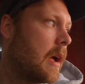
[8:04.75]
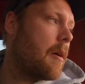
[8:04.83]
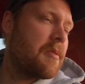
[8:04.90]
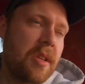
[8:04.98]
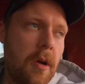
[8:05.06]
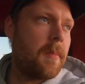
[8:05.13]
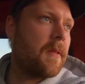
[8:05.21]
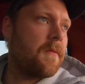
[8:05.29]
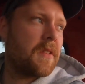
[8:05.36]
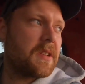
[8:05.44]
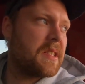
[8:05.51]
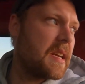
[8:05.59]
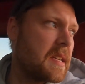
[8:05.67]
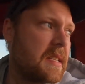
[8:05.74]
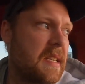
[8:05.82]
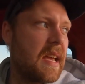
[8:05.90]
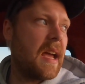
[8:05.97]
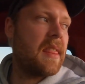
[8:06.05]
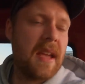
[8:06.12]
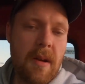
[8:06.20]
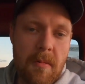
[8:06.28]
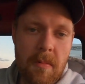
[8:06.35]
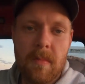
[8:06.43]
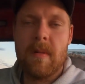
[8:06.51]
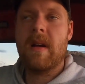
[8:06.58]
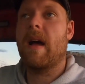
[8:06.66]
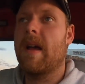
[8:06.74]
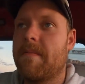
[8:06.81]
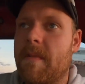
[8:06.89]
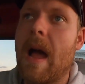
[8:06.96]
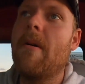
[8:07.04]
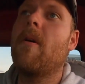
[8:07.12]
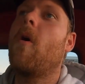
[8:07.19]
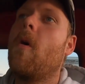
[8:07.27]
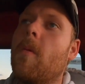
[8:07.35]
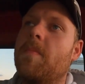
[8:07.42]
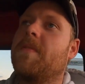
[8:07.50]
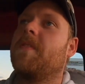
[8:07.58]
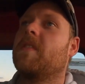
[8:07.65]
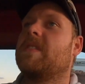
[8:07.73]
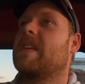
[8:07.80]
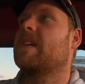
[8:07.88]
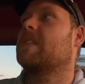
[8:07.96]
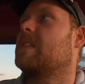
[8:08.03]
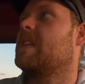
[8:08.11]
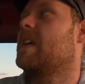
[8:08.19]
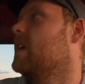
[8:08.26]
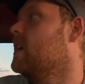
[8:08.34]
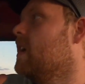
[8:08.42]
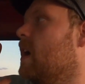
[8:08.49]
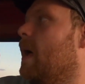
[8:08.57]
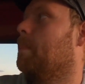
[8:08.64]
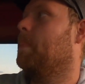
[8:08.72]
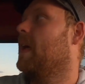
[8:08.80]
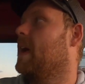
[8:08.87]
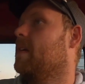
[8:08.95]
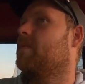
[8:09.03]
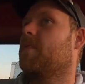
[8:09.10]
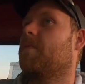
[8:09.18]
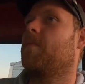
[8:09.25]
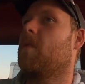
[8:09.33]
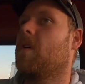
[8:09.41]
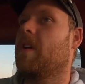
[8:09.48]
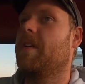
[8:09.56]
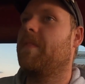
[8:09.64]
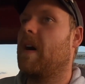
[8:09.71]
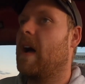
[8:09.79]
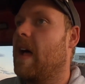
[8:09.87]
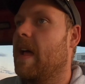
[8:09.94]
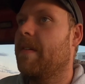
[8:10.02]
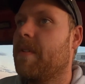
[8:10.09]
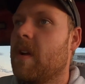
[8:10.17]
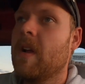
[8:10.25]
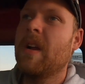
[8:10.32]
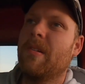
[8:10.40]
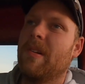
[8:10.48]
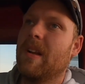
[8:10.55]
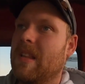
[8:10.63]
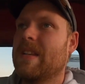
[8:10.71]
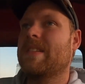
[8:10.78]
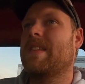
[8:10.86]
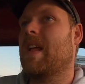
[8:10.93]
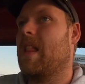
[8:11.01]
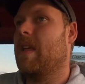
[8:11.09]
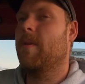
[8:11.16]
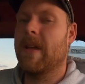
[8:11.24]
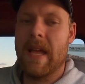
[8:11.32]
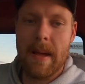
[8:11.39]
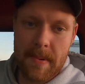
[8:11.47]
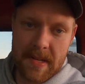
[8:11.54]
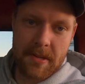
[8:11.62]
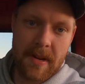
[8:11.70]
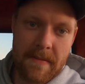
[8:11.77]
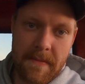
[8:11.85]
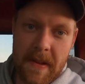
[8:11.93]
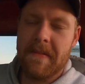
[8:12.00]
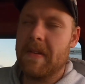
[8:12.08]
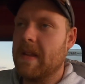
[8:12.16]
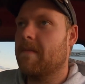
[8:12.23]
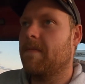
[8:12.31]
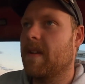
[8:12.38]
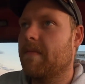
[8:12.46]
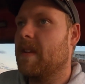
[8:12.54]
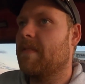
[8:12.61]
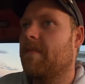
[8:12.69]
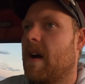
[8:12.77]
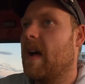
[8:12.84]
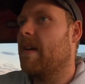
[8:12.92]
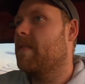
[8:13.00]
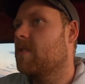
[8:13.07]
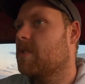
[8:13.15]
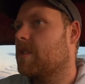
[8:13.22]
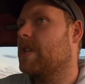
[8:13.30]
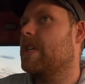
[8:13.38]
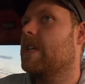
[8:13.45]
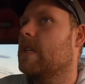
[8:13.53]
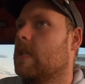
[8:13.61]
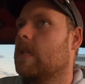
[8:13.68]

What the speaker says: I was hoping for 60. I think I hoped for 60. I planned for 45. Realistically, we get between 50 and 55 usually,